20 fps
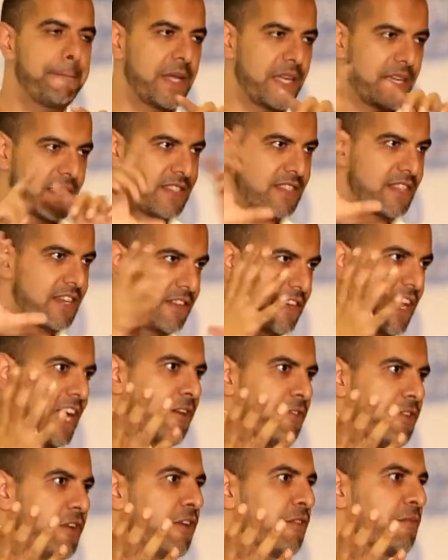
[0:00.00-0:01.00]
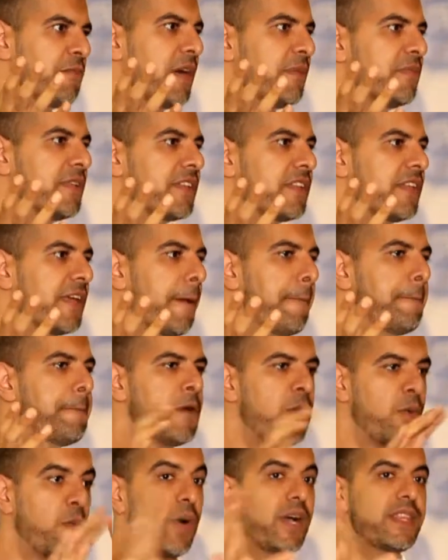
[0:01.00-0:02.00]
Because they're now known publicly.
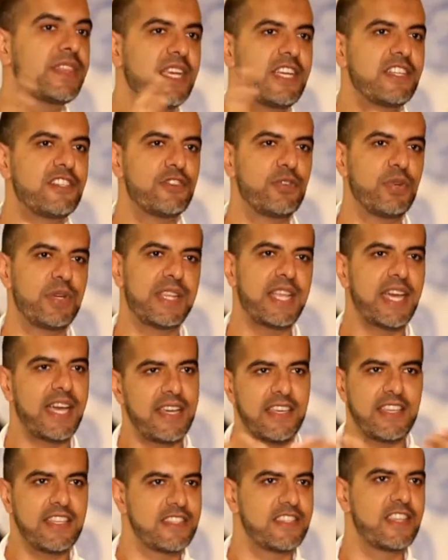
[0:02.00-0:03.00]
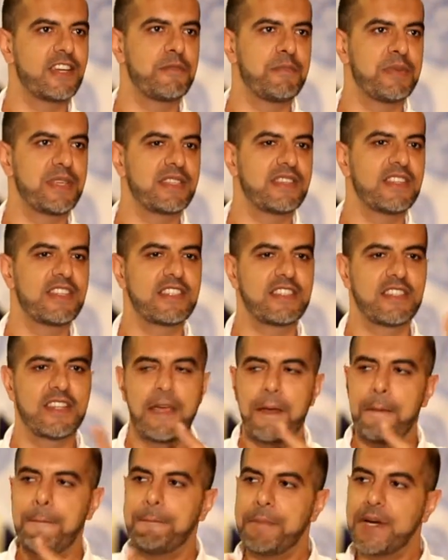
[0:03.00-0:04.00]
What they do with that is their business,
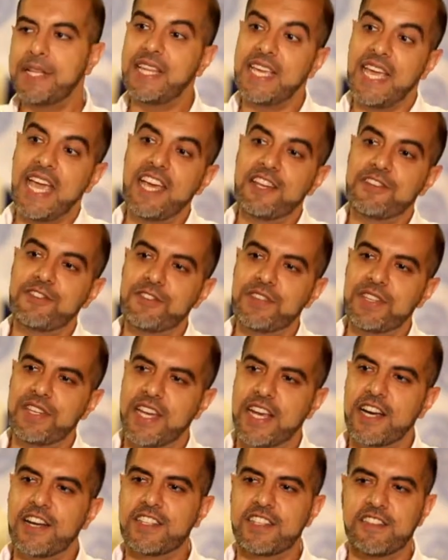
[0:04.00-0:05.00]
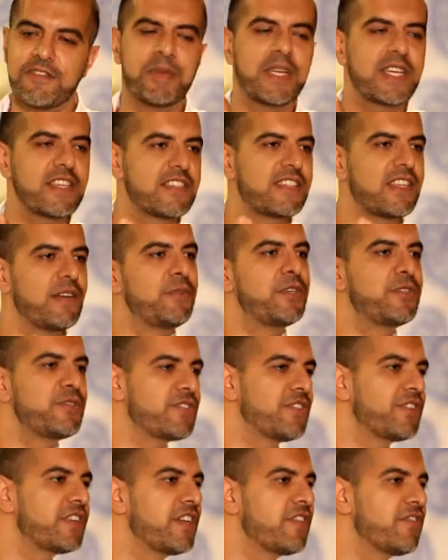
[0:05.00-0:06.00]
but they entered the narrative because someone
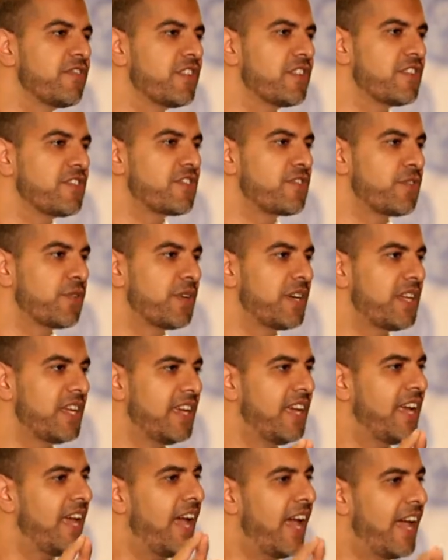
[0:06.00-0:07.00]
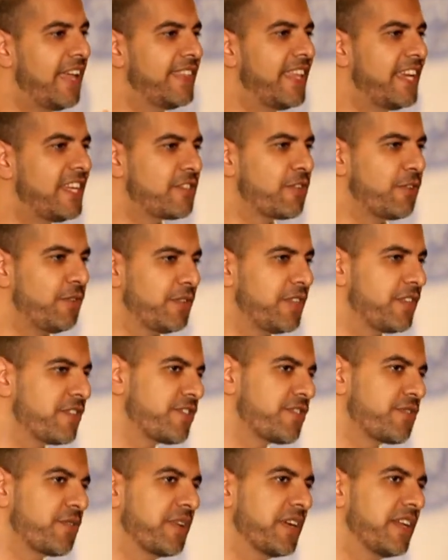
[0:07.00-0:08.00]
was looking for their story, and they told their
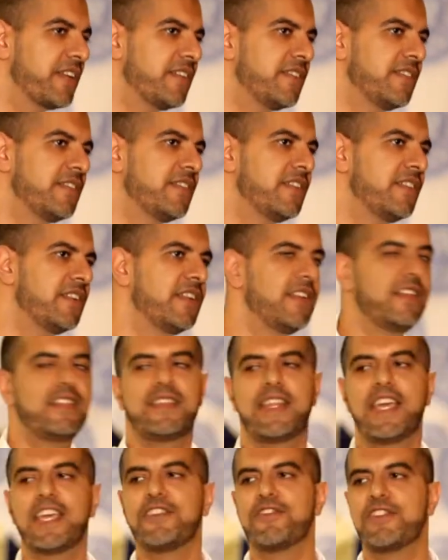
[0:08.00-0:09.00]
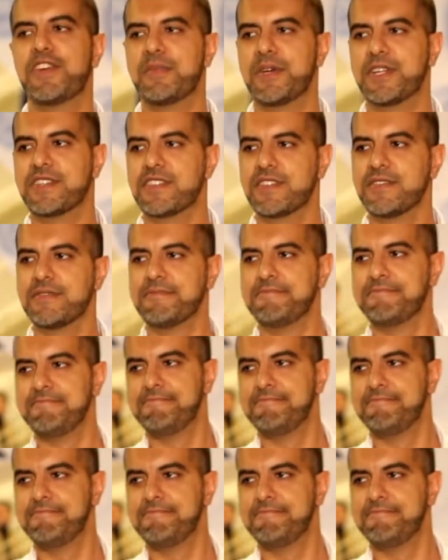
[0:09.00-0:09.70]
story. Thank you very much.